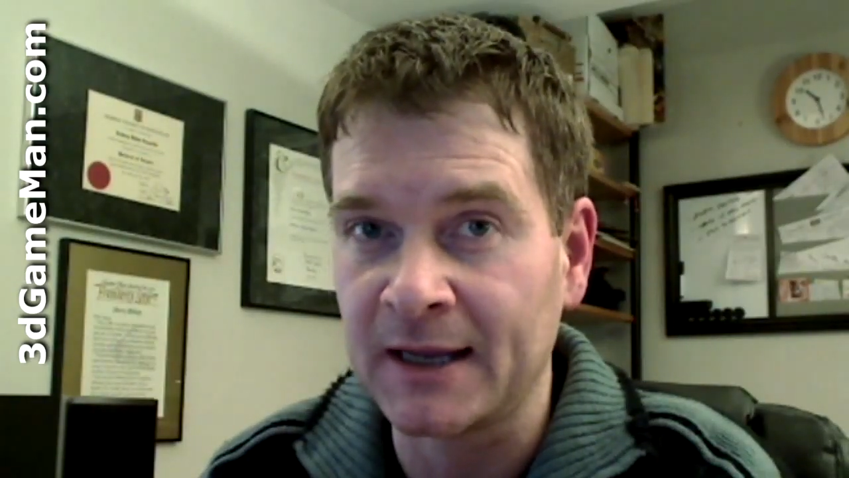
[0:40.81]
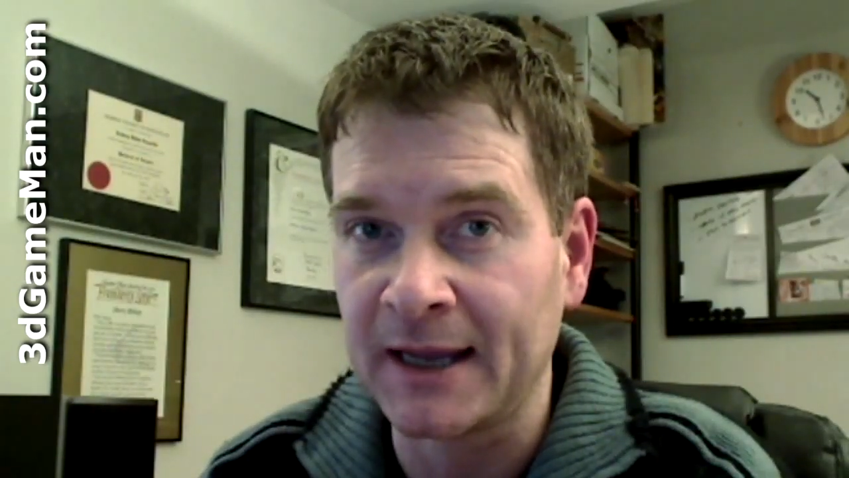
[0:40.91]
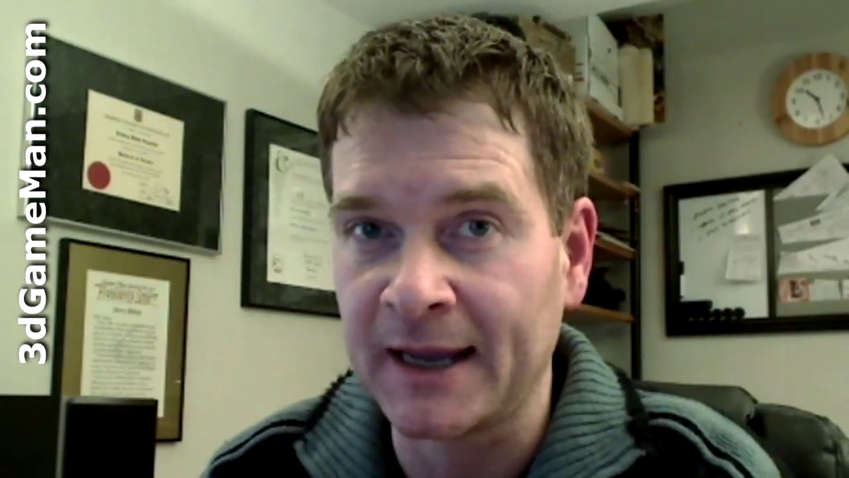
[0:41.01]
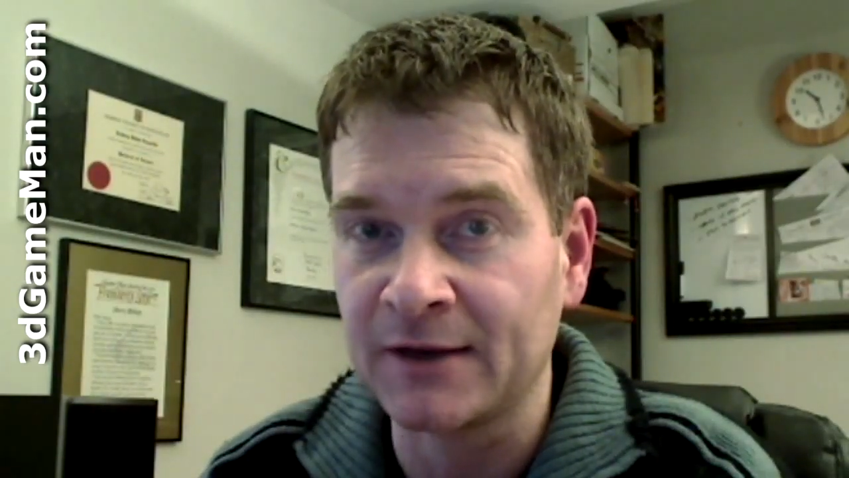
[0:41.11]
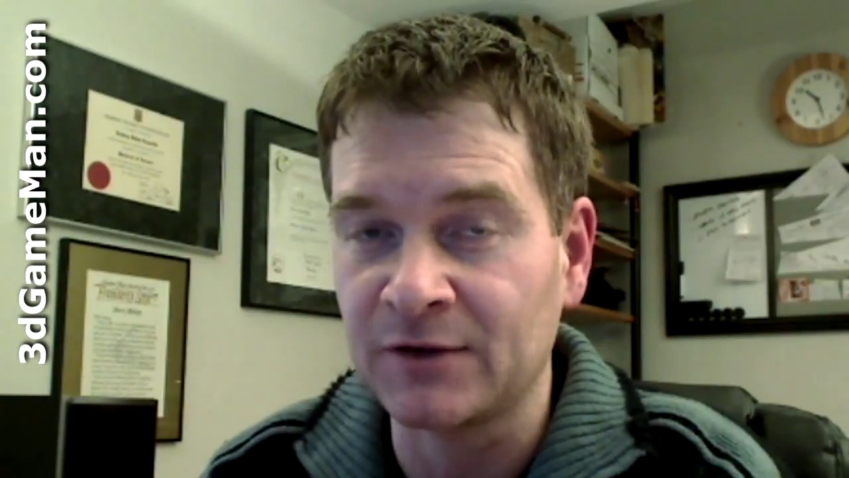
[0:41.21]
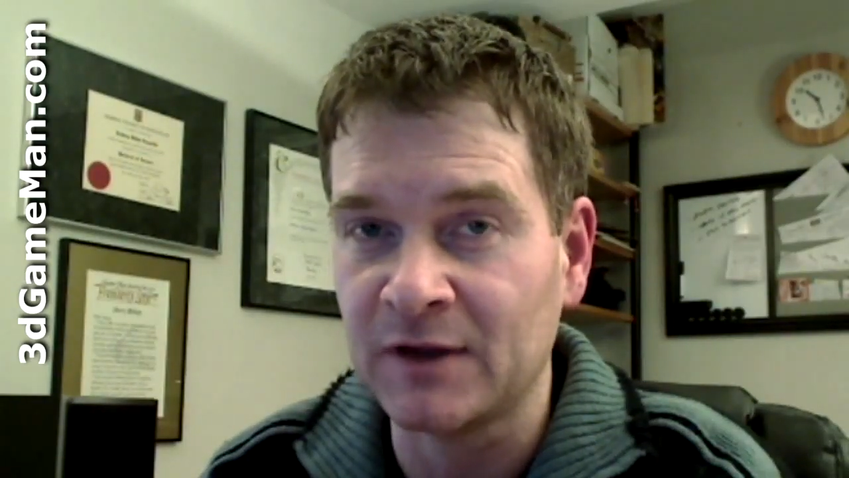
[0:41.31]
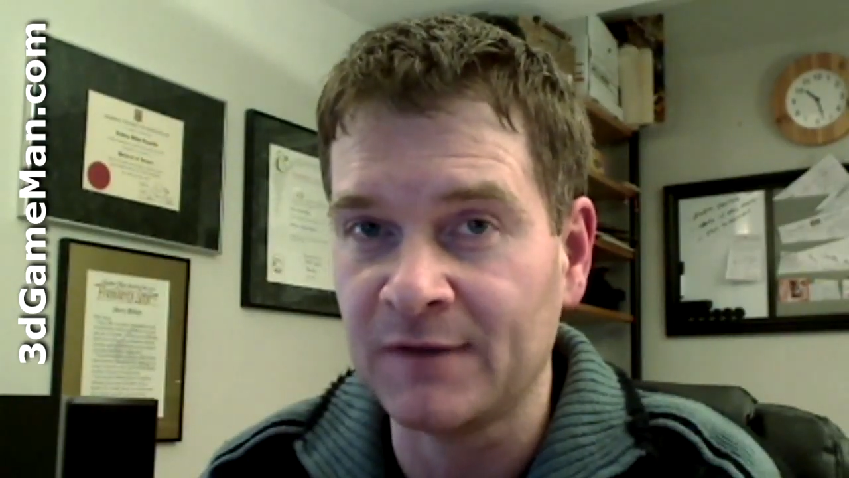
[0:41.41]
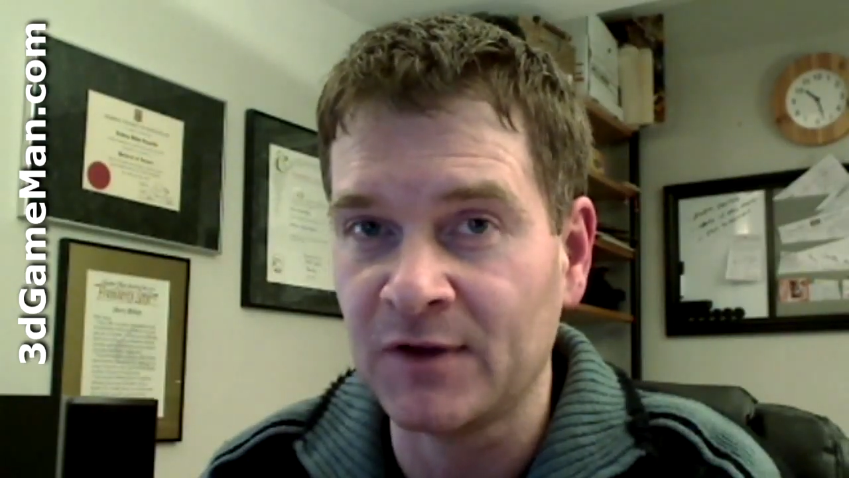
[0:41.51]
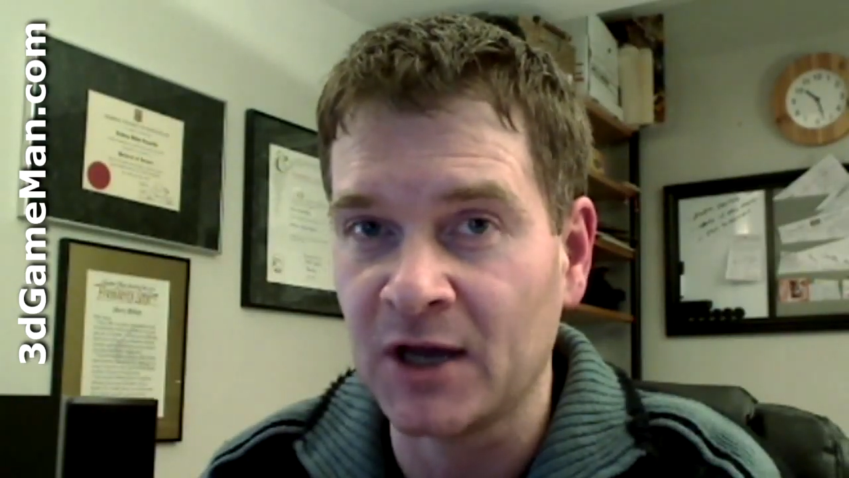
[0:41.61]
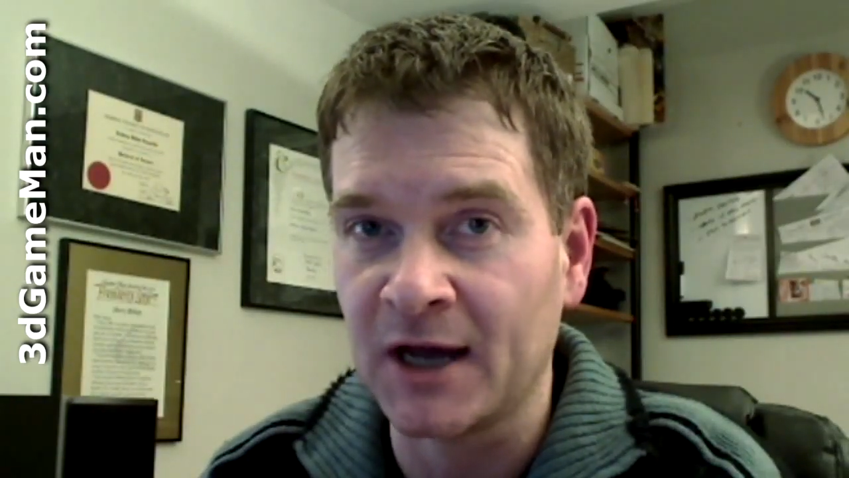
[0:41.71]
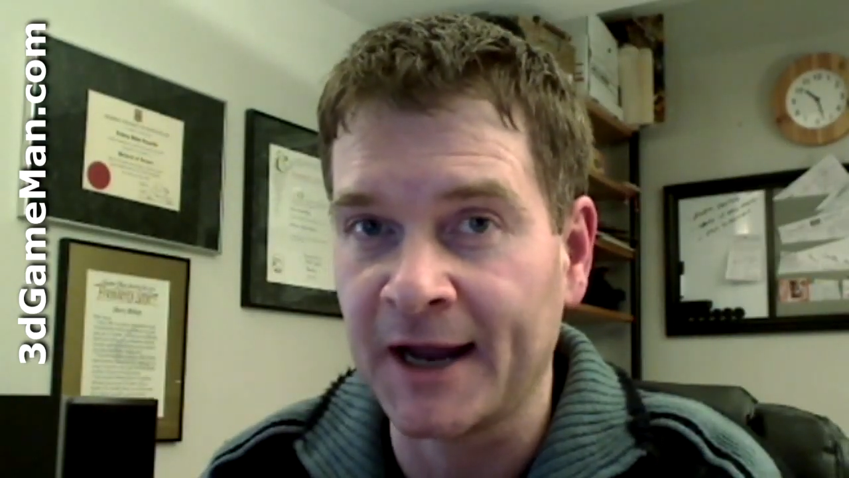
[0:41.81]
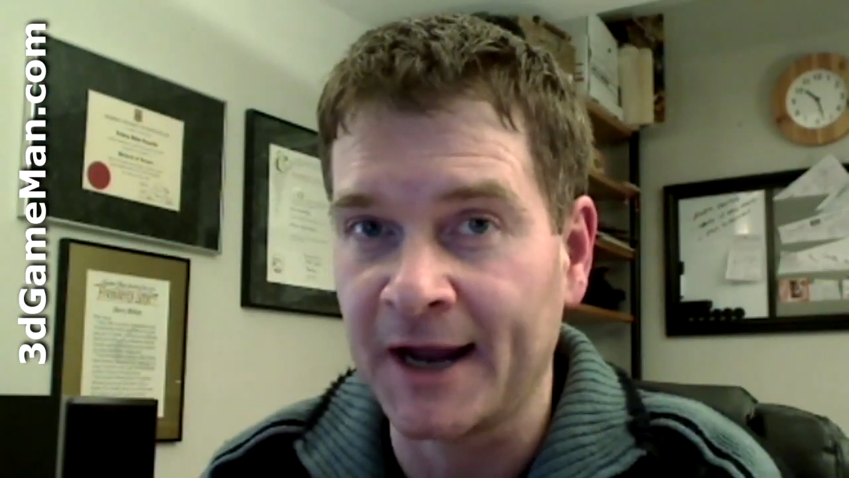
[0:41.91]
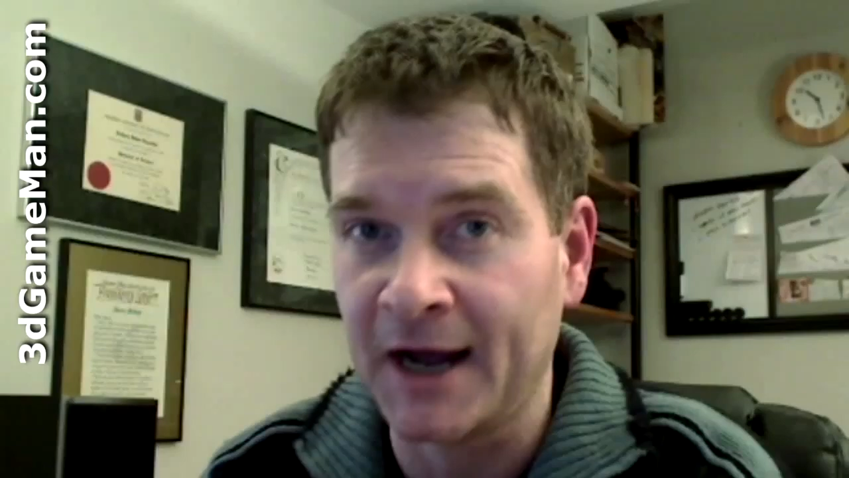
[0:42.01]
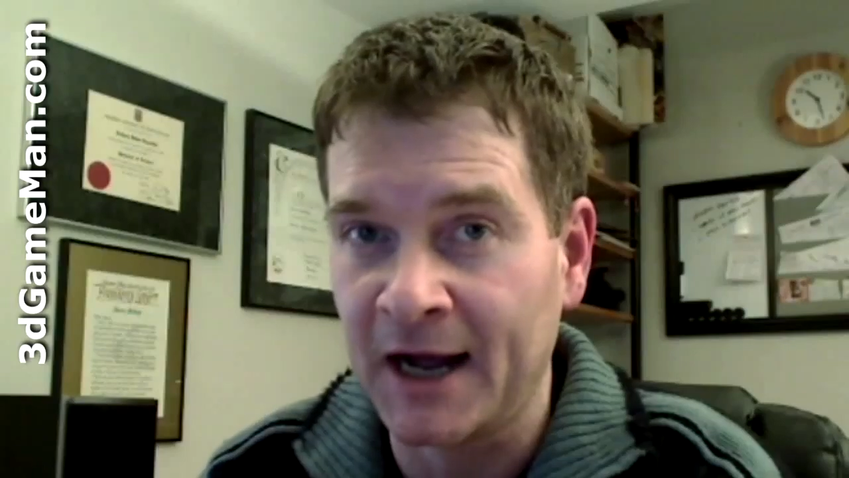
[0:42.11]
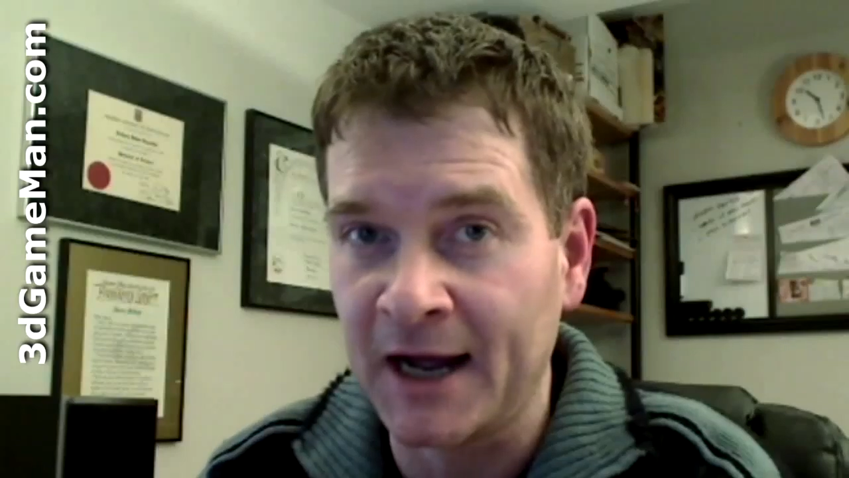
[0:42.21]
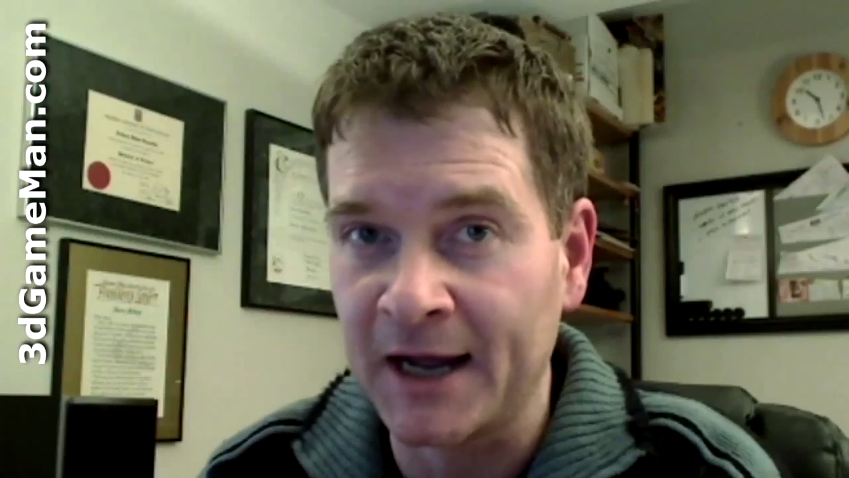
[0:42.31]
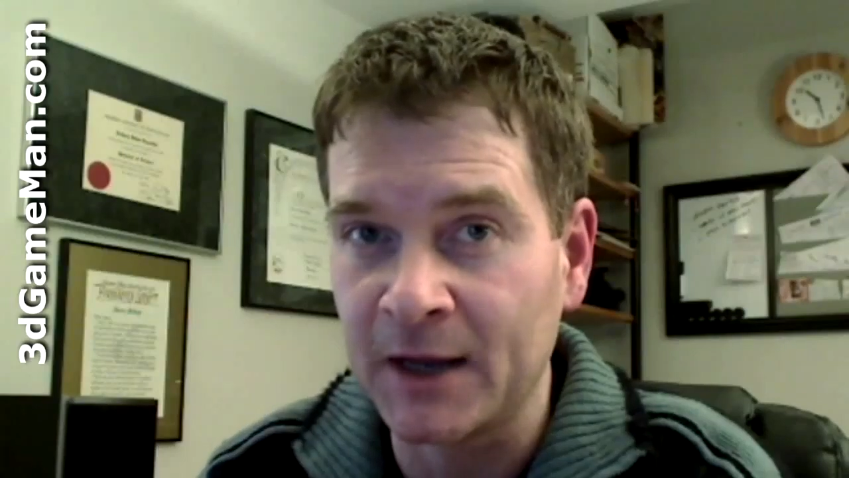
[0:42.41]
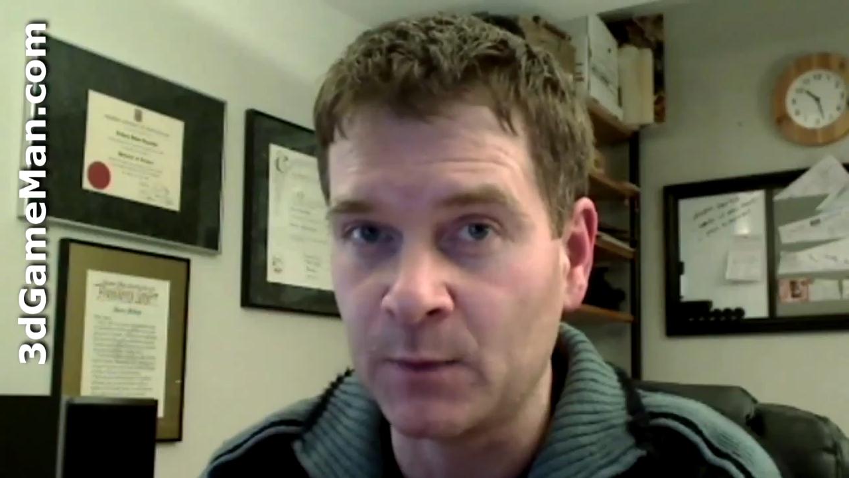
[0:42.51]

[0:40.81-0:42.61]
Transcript: and a DVI-I,